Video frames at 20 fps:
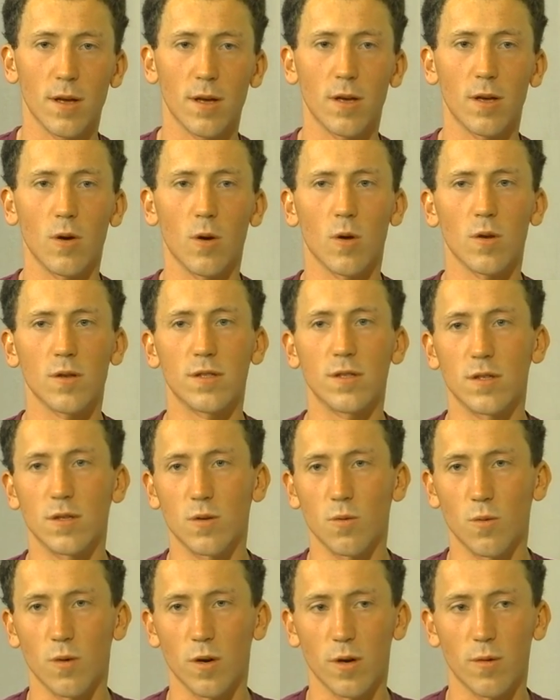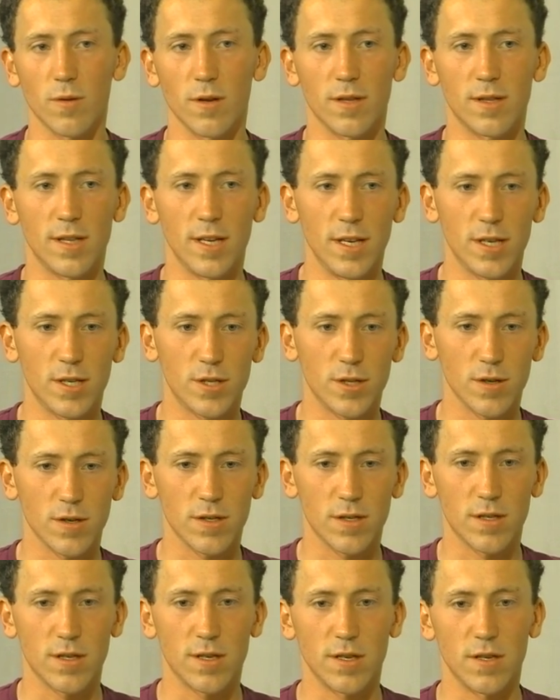goals is to work with
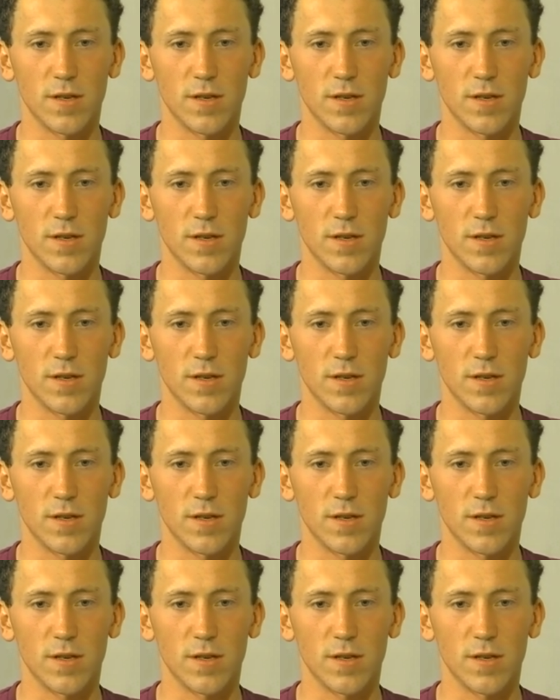teachers to